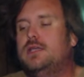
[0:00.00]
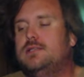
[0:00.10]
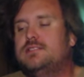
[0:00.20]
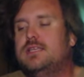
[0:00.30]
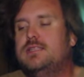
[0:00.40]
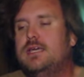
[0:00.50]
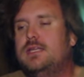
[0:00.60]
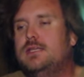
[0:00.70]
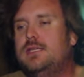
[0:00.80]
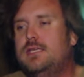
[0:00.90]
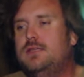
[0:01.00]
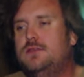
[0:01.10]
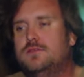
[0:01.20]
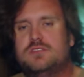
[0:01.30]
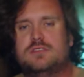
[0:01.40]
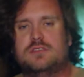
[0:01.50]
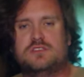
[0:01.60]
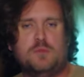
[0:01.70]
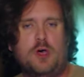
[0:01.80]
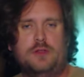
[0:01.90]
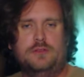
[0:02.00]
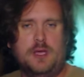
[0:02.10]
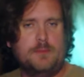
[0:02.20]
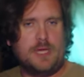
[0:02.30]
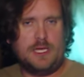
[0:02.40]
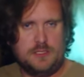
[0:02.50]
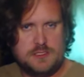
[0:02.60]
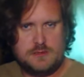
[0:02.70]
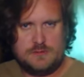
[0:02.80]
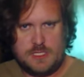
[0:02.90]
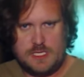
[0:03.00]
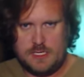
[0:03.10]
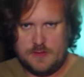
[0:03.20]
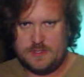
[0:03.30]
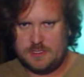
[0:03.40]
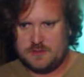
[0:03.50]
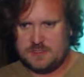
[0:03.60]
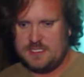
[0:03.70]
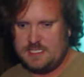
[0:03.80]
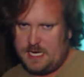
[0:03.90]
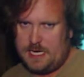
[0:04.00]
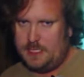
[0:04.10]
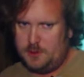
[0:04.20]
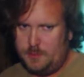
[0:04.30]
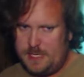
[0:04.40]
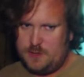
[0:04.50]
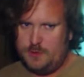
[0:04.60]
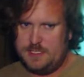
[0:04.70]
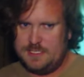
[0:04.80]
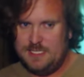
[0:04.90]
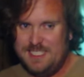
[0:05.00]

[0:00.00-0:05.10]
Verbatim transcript: He said that he uses the small dumbbells. He even uses the tiny little pink ones.